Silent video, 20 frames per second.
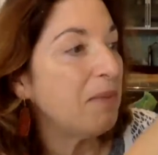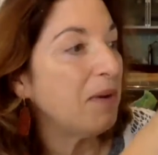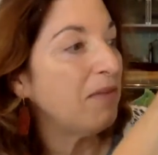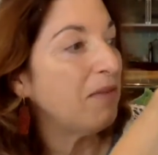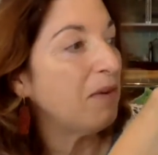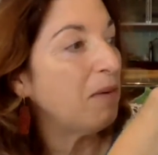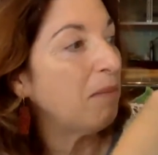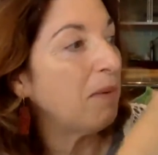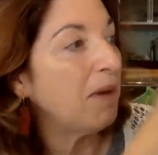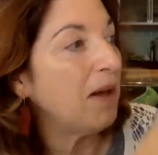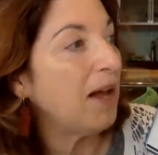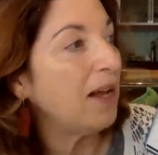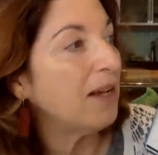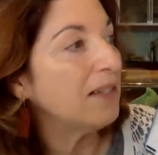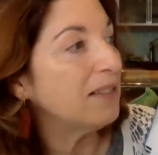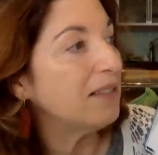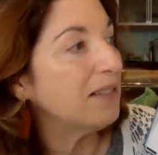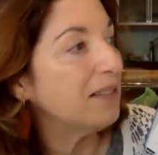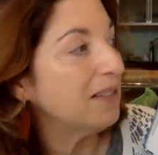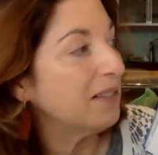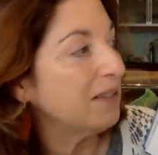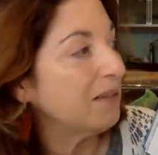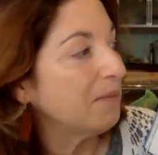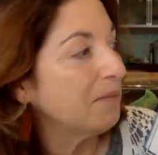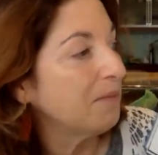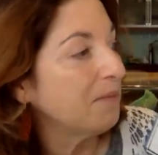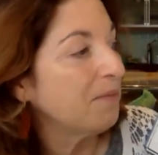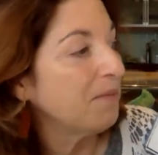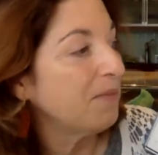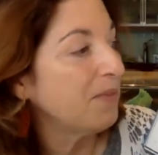of a box.
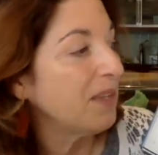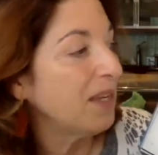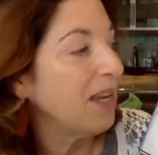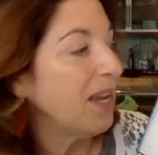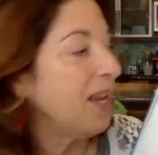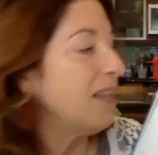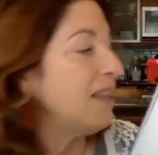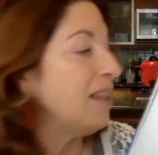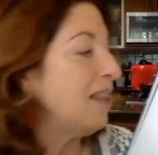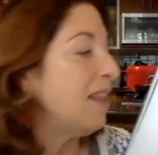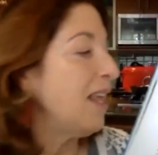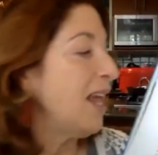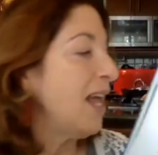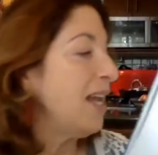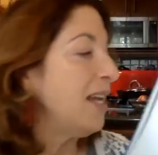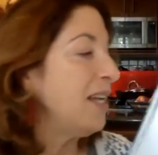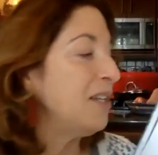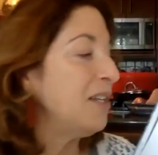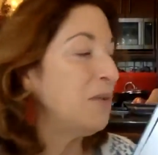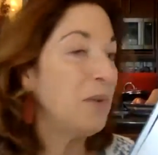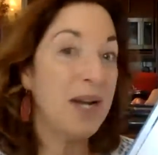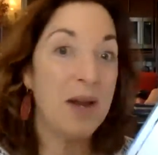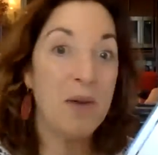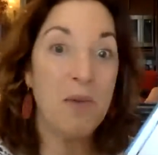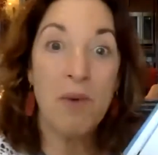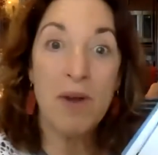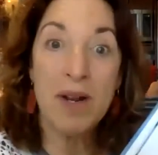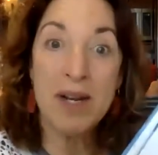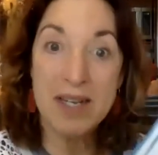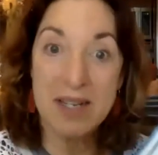And that is what I
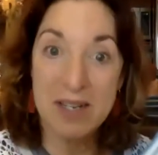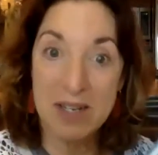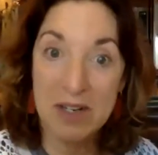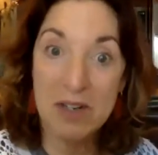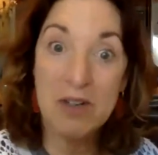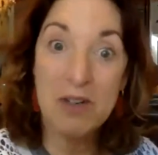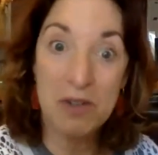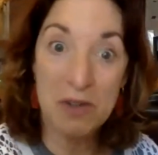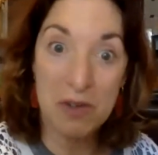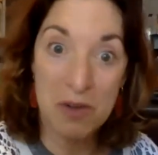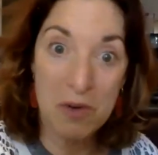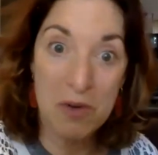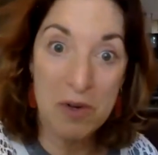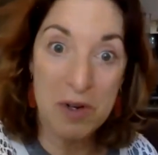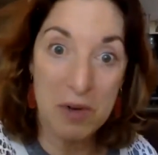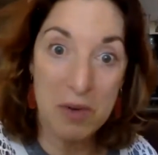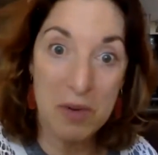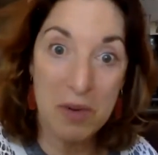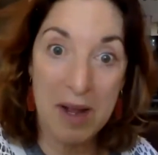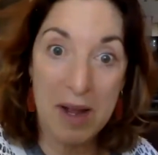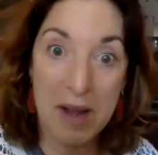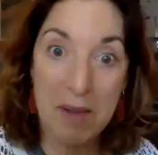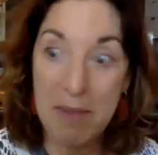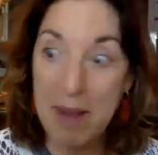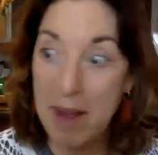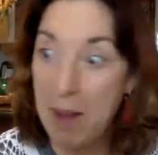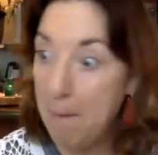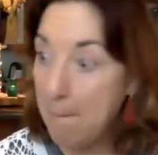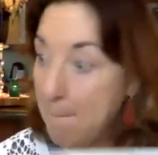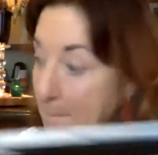wanted to show you
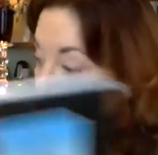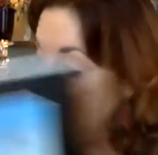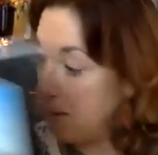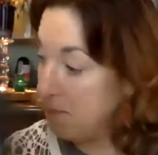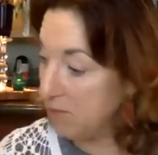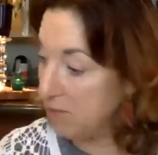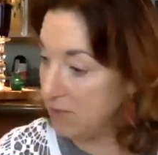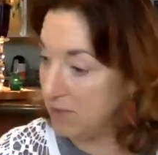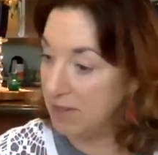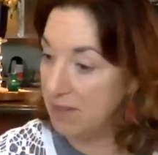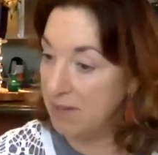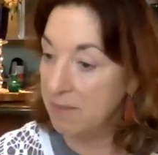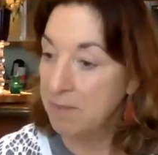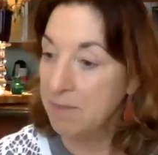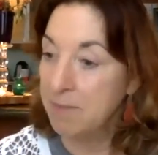about bubbles.